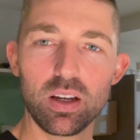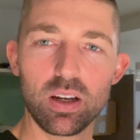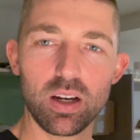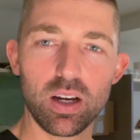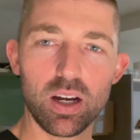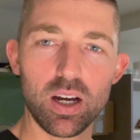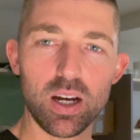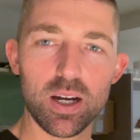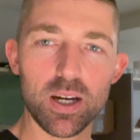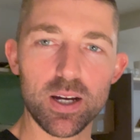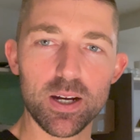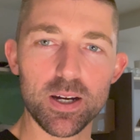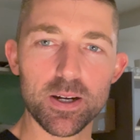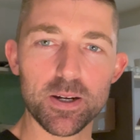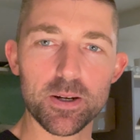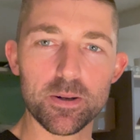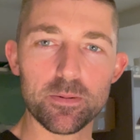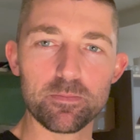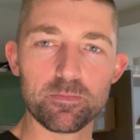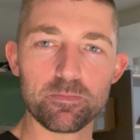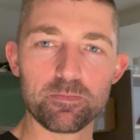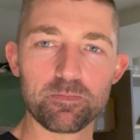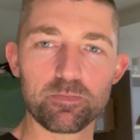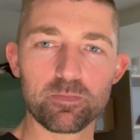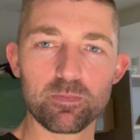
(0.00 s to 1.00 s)

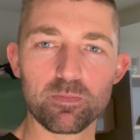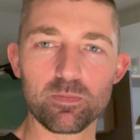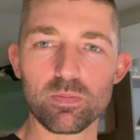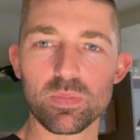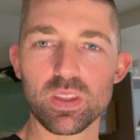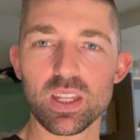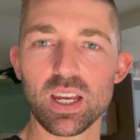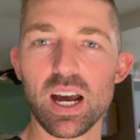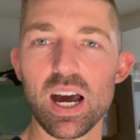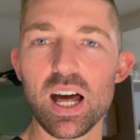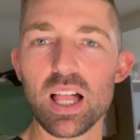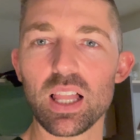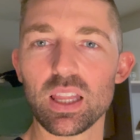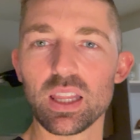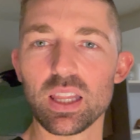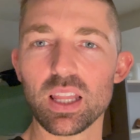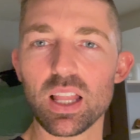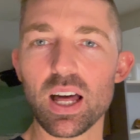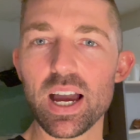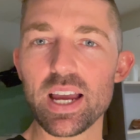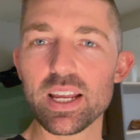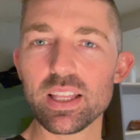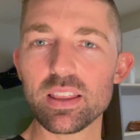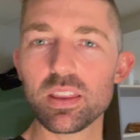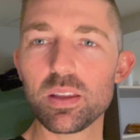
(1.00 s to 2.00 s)
Um, I
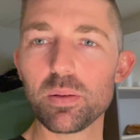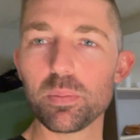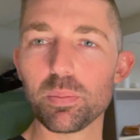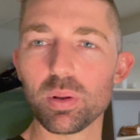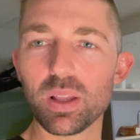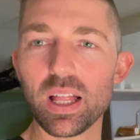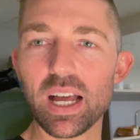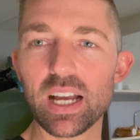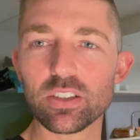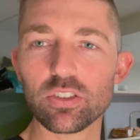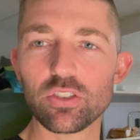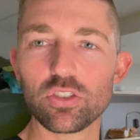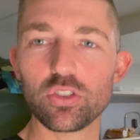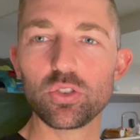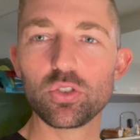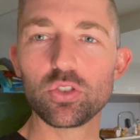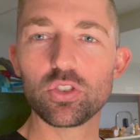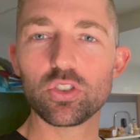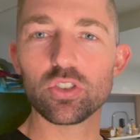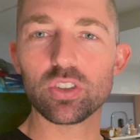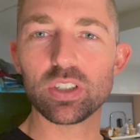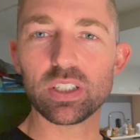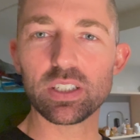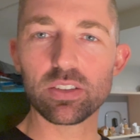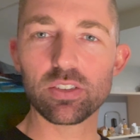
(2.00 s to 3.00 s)
like the black
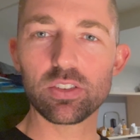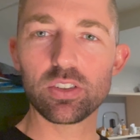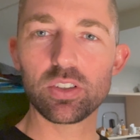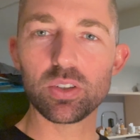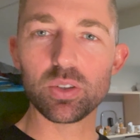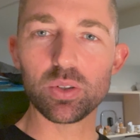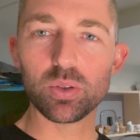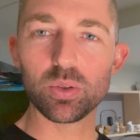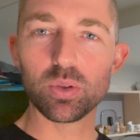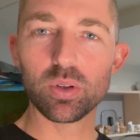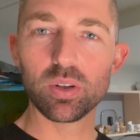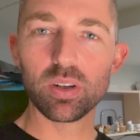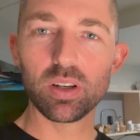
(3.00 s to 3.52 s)
shoestrings too.